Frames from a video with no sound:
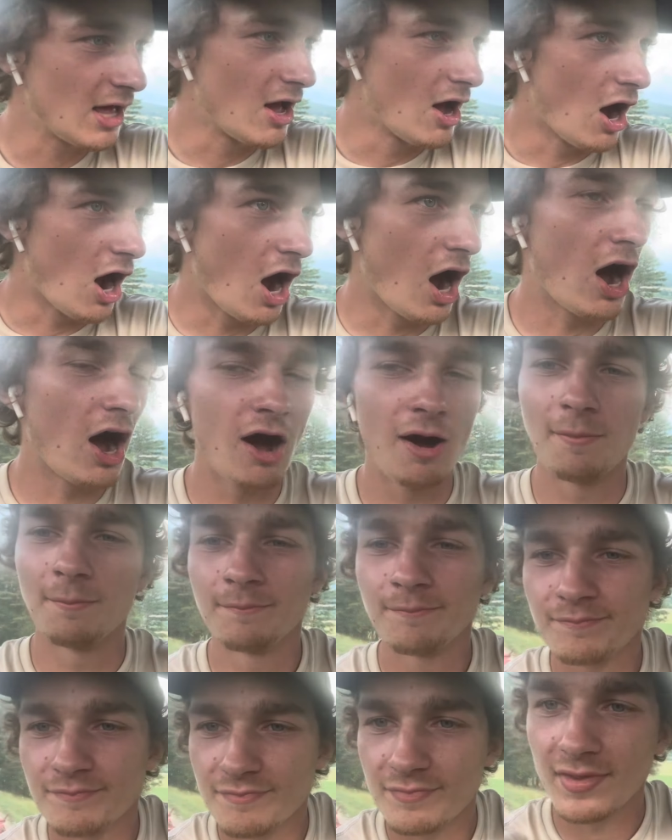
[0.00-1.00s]

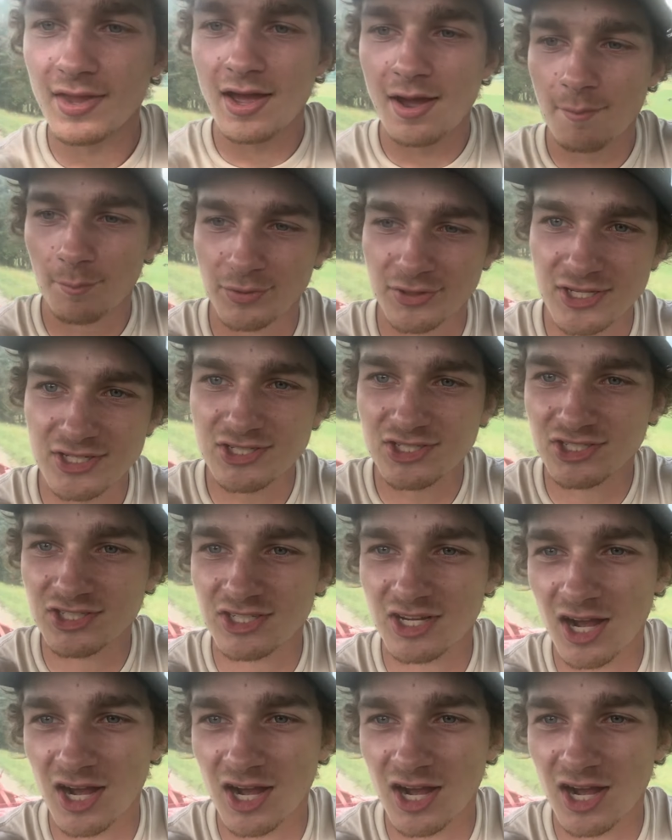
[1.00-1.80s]
But this is,